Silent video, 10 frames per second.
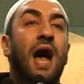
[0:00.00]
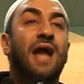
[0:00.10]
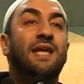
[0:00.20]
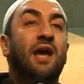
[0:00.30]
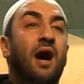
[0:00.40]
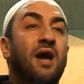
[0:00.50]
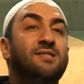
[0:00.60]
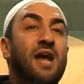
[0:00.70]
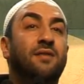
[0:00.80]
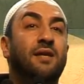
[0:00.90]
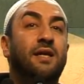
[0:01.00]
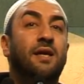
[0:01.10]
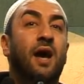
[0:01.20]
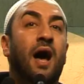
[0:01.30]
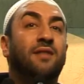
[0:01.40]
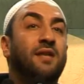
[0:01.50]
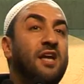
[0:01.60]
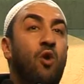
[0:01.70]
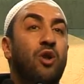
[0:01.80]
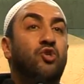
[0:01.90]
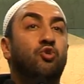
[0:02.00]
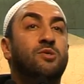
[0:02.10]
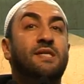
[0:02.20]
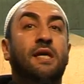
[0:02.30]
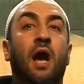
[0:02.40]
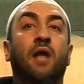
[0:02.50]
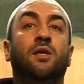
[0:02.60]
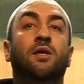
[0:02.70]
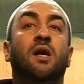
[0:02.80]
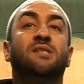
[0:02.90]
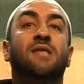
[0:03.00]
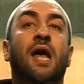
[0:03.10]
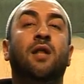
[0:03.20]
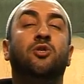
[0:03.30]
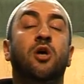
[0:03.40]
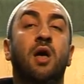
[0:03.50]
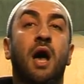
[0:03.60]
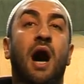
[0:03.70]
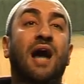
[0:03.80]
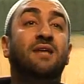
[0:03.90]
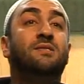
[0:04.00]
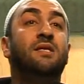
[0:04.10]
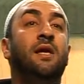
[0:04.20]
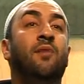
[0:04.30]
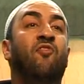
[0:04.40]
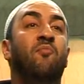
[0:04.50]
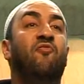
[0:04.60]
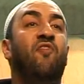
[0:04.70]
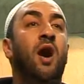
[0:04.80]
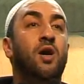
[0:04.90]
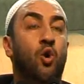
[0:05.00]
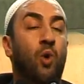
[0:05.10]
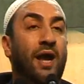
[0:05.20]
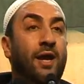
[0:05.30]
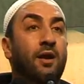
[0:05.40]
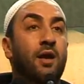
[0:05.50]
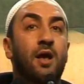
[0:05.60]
And he asked Atiyya, what do you see? Atiyya said, I see from far away.